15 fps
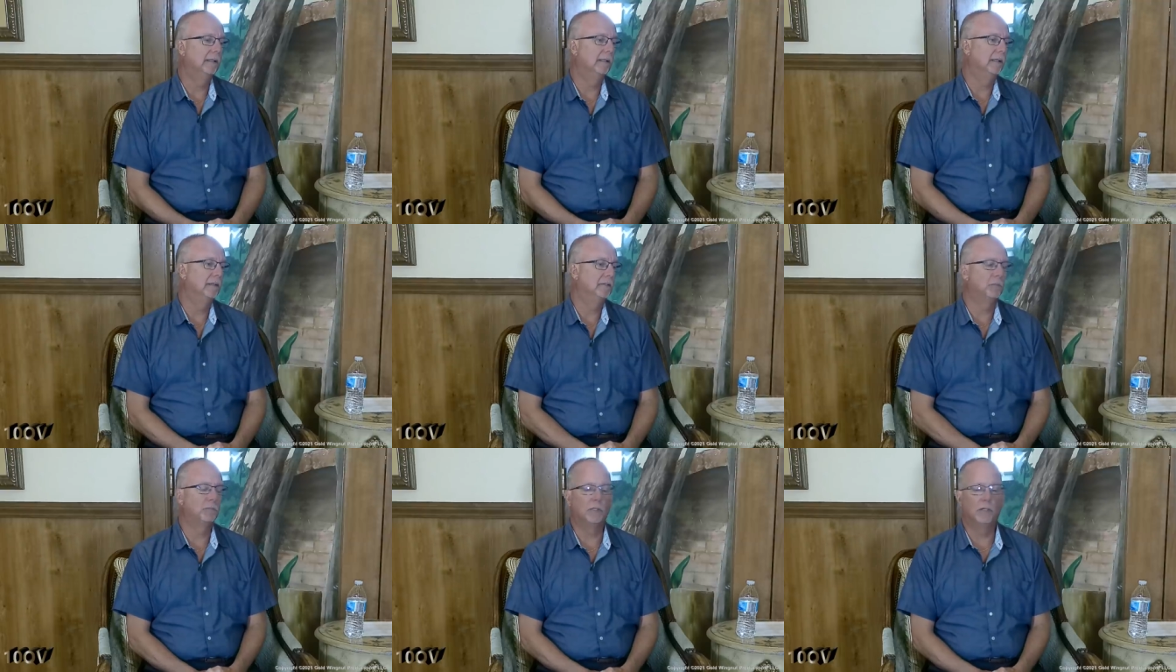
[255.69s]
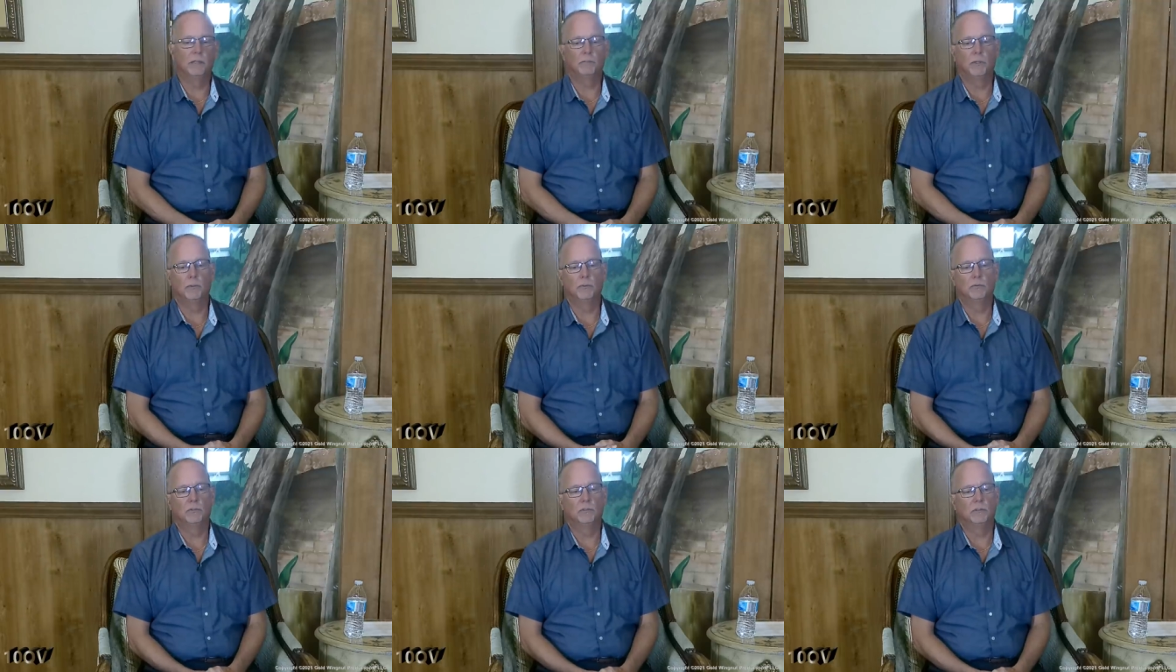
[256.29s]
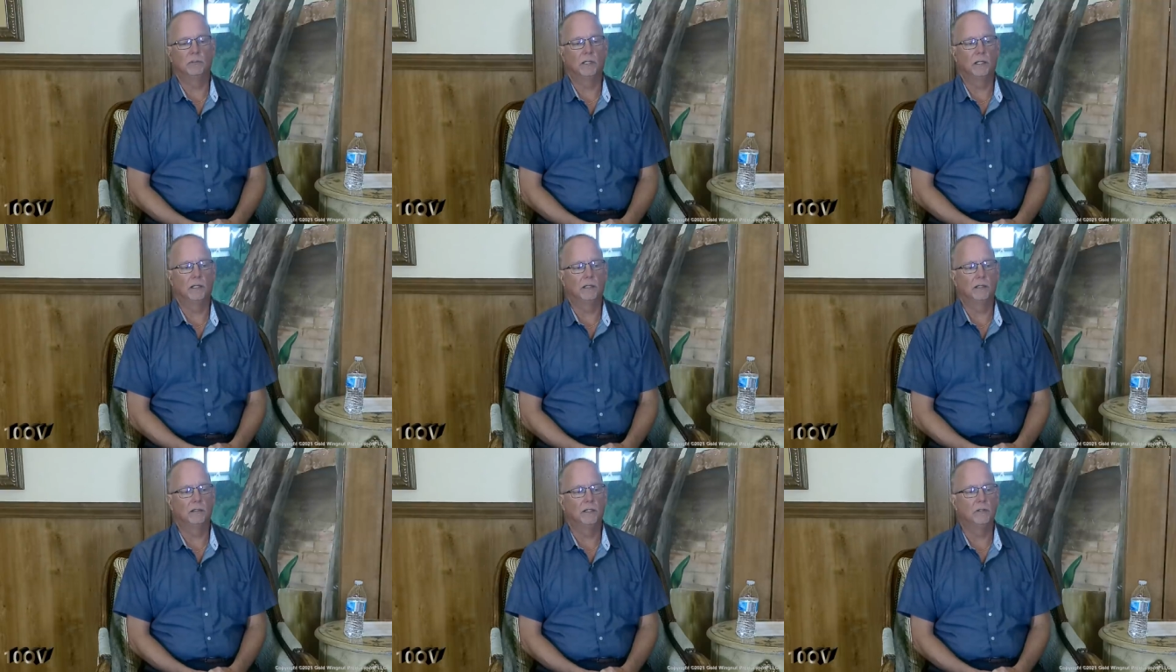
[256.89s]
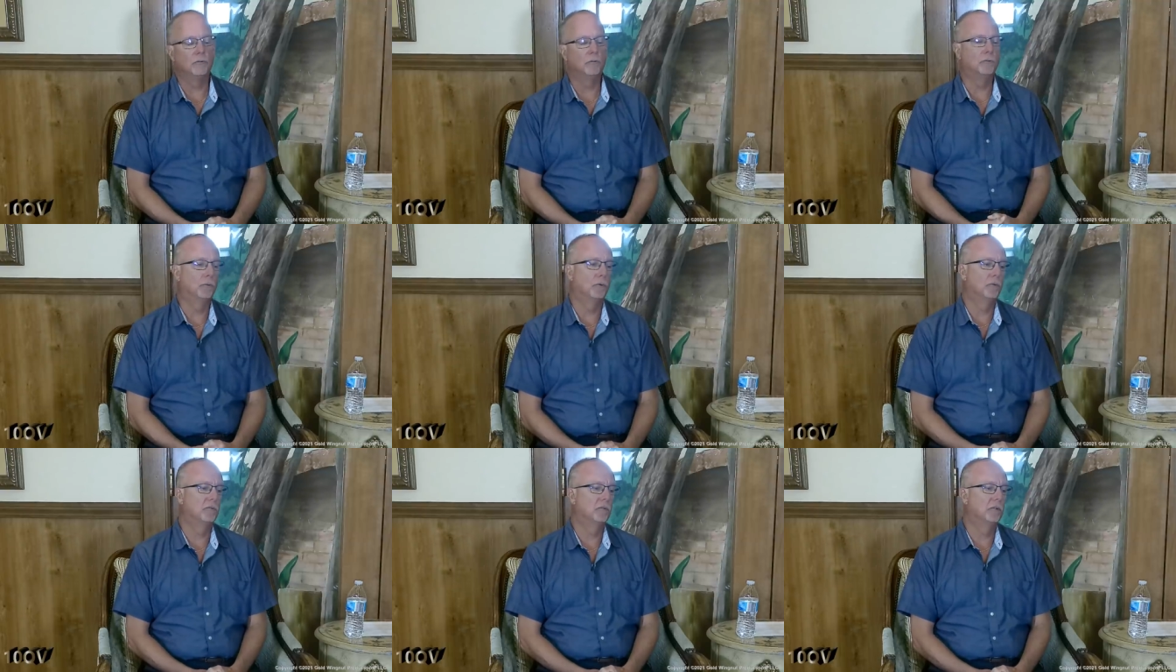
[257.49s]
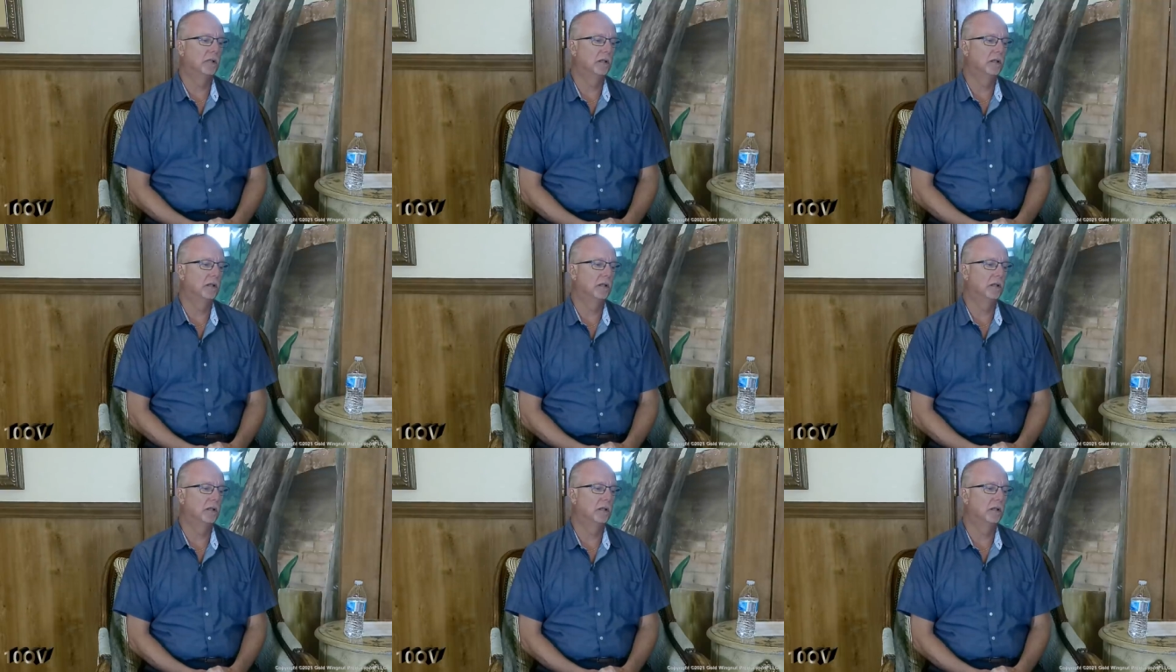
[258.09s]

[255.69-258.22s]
the Lake Sumter Line boats, and nature tours